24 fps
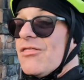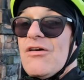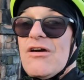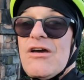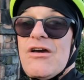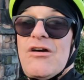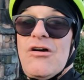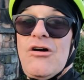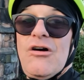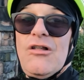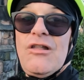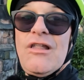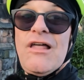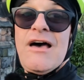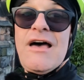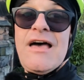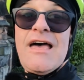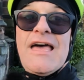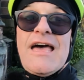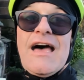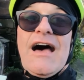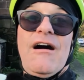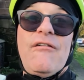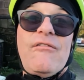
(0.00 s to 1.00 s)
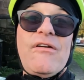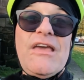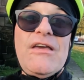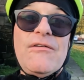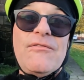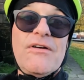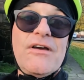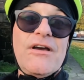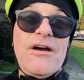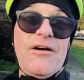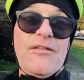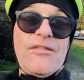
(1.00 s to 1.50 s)
the colour. I've
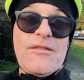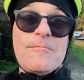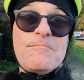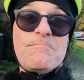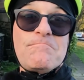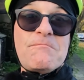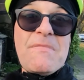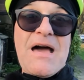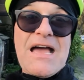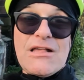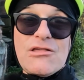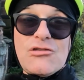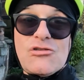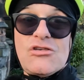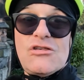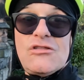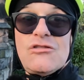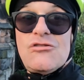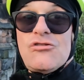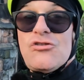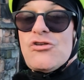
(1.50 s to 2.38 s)
even got the matching